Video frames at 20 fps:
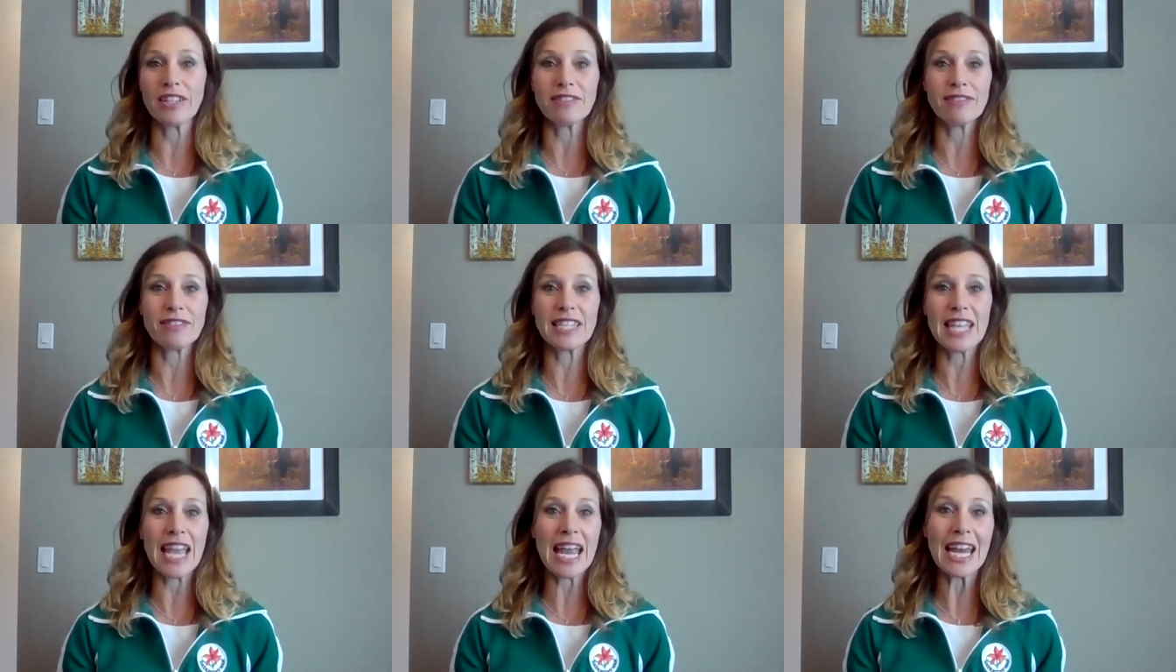
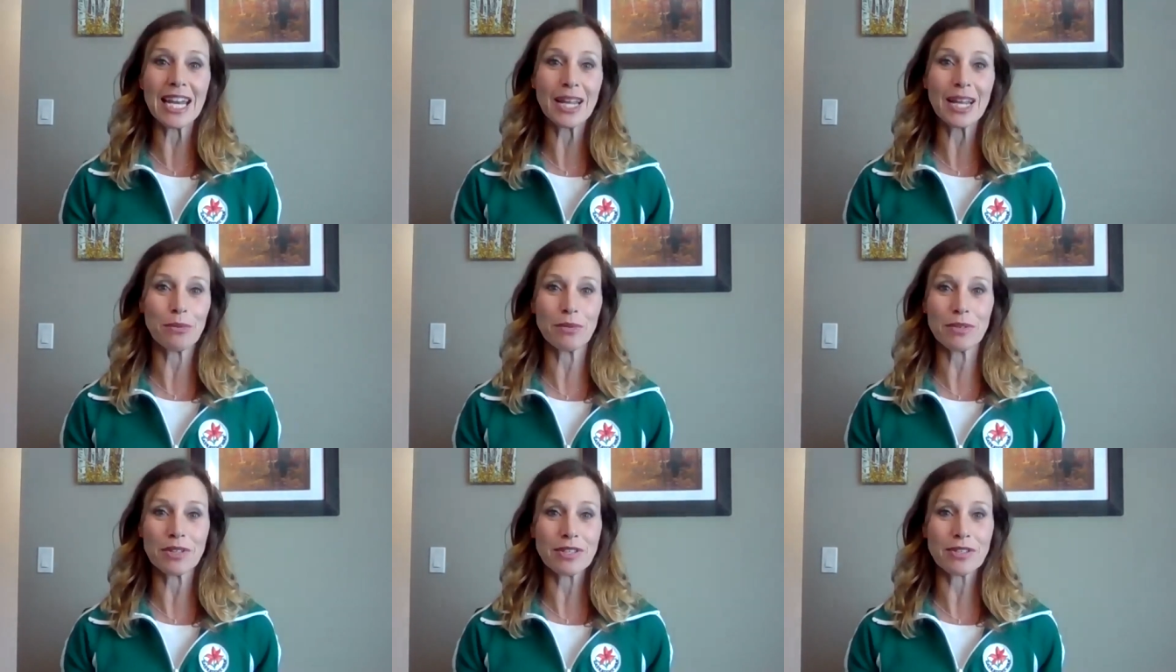
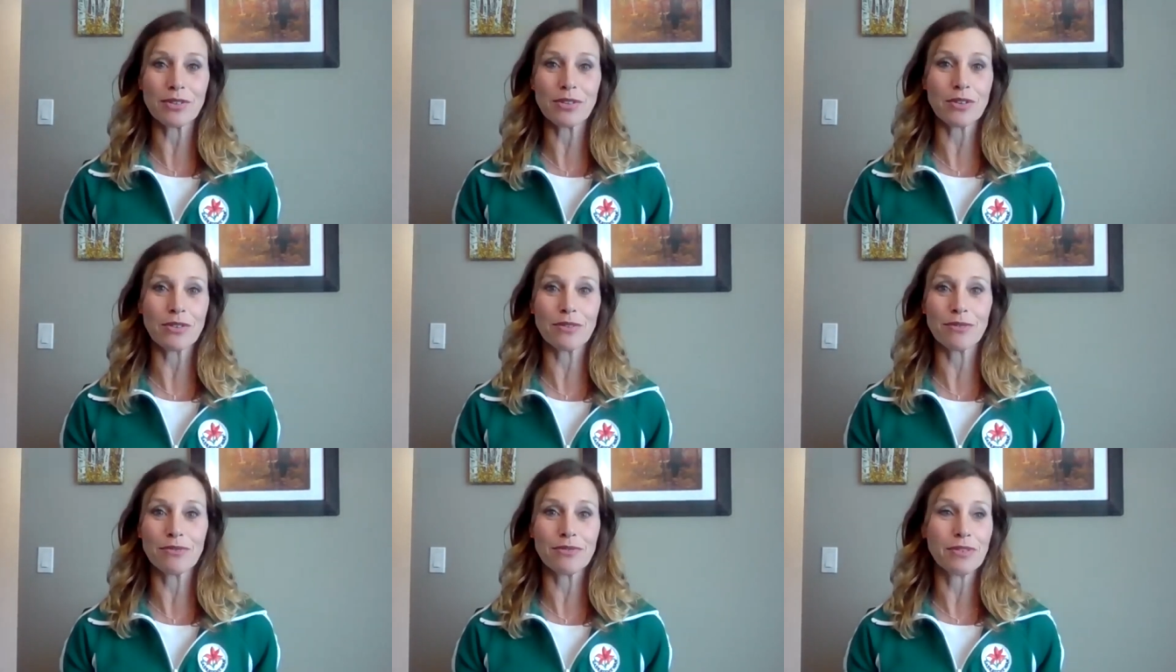skating was sort
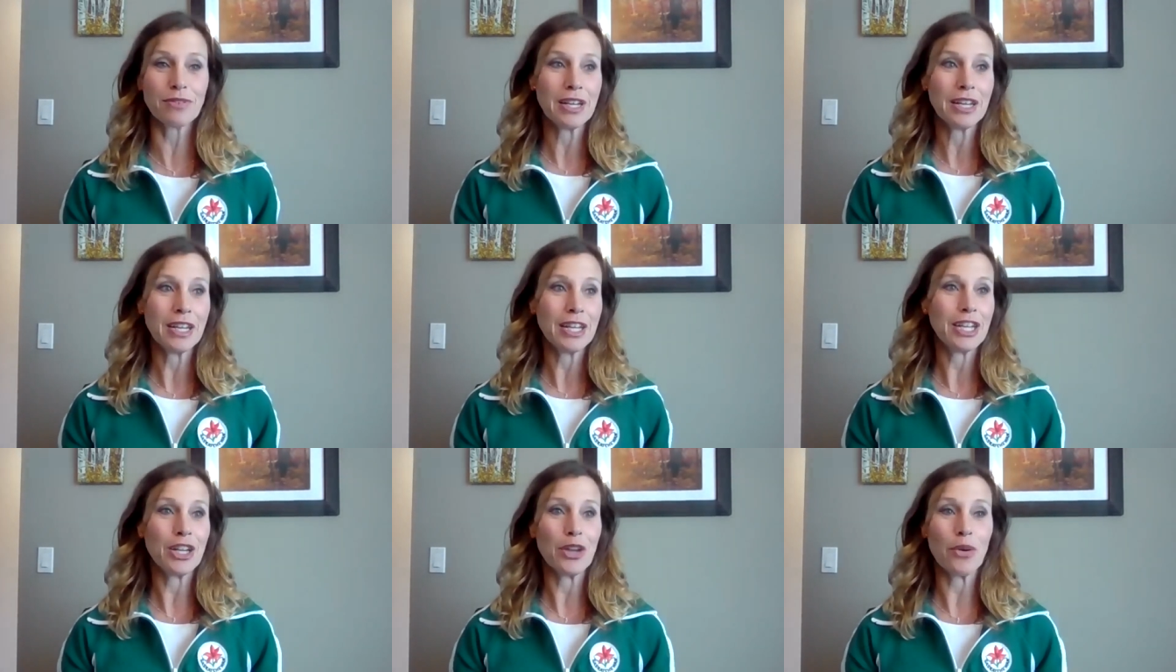of,
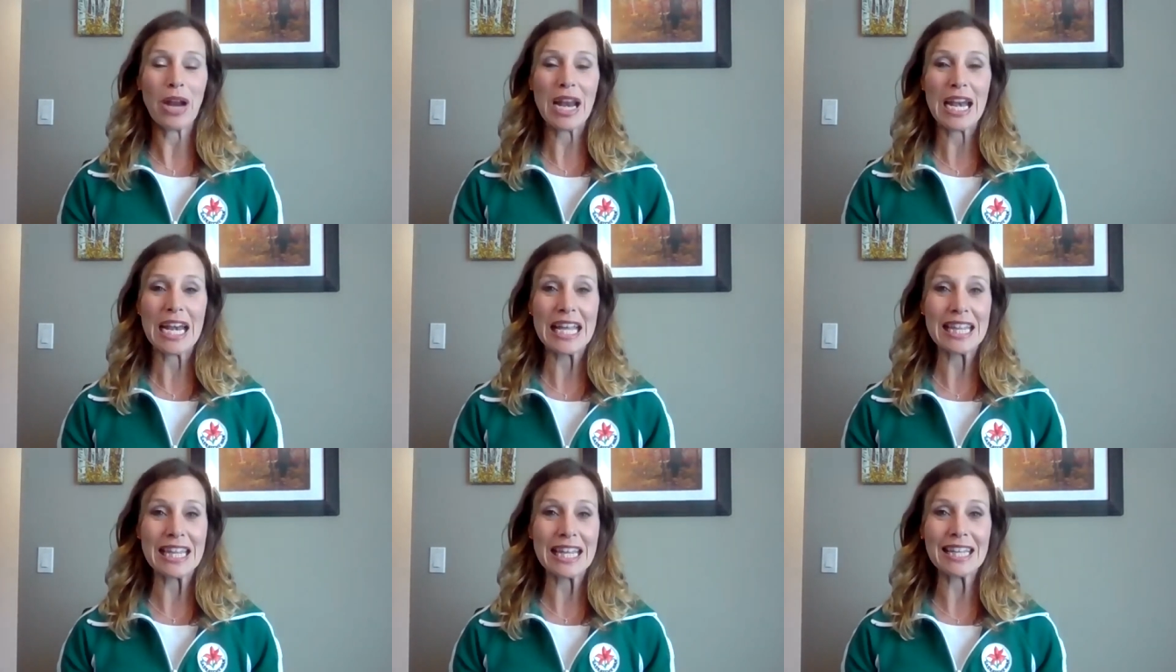you know,
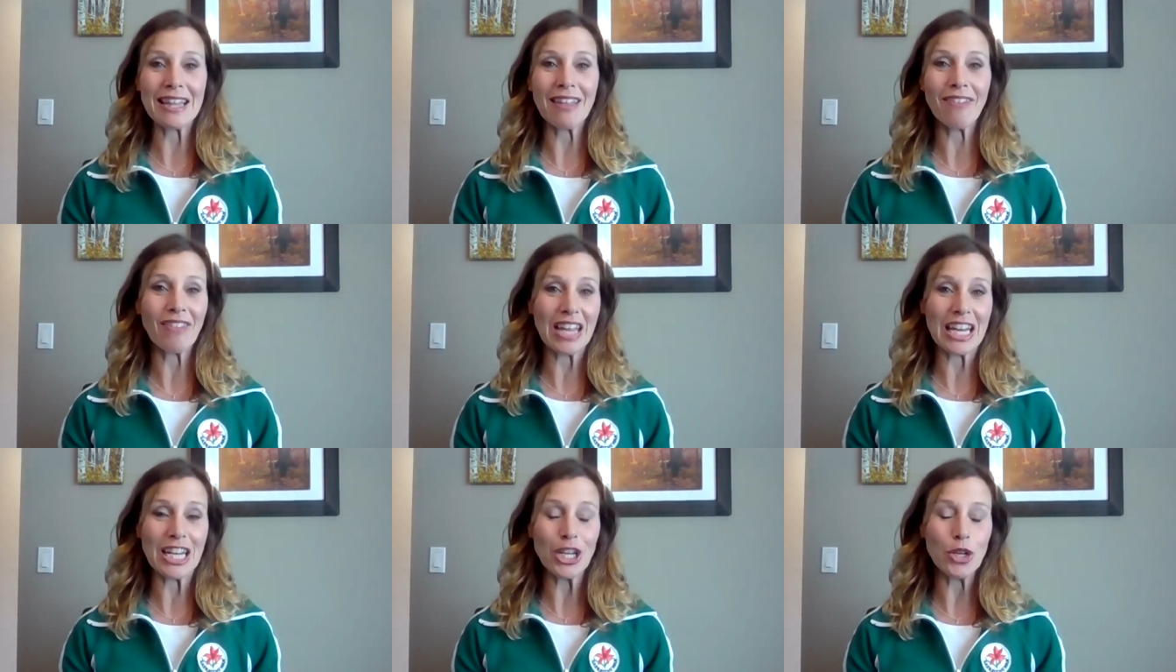anything
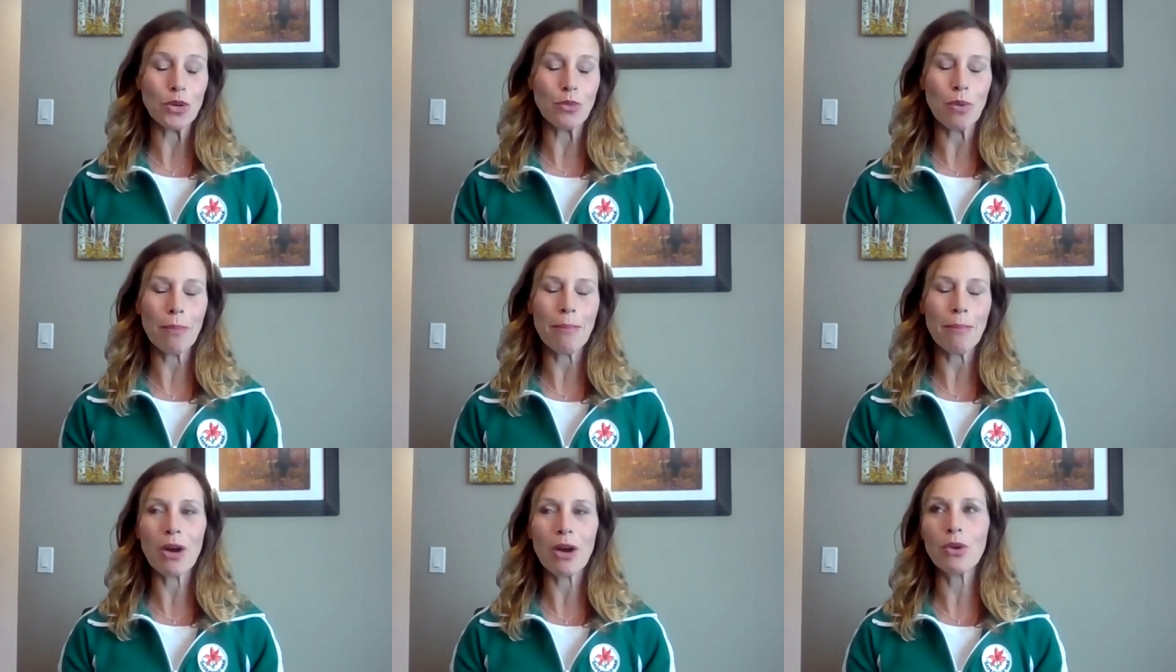that they knew
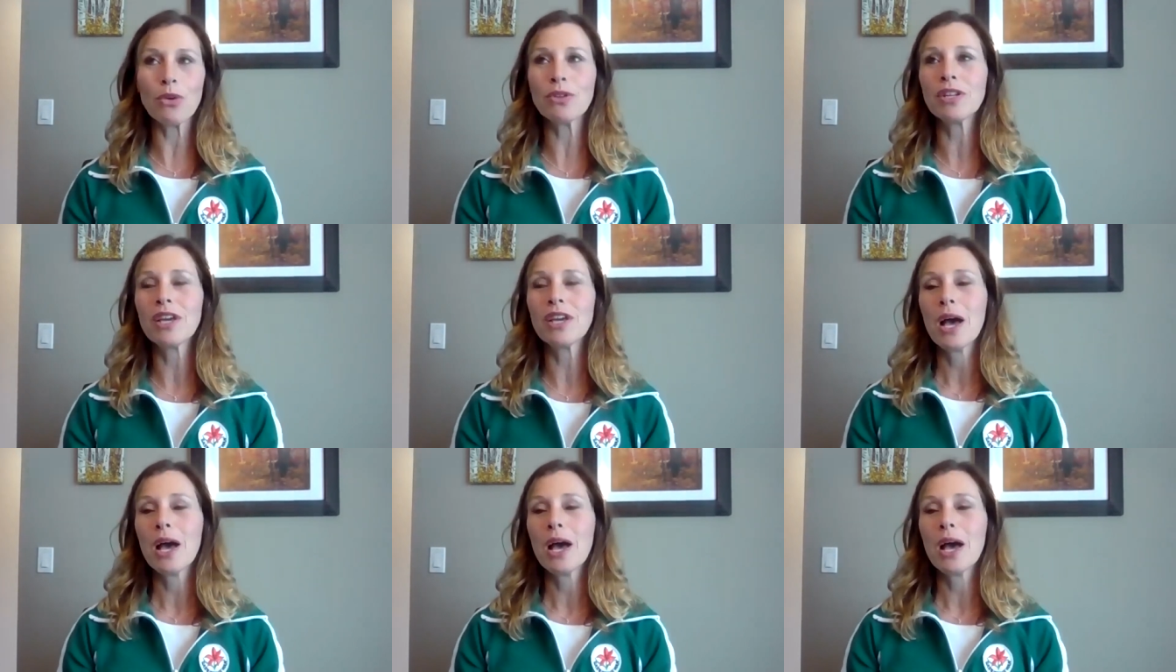about.